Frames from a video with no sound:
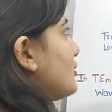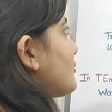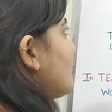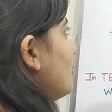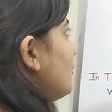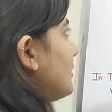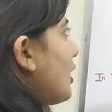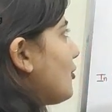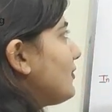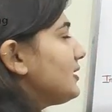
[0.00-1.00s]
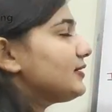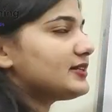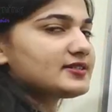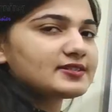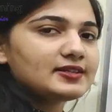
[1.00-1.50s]
So now we'll
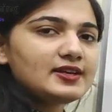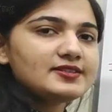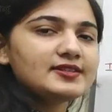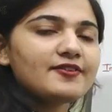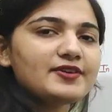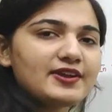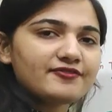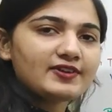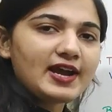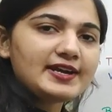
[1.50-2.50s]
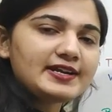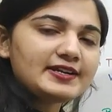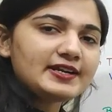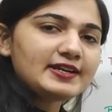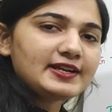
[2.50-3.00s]
discuss the waveguide
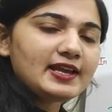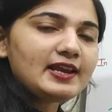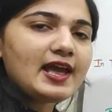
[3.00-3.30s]
in detail,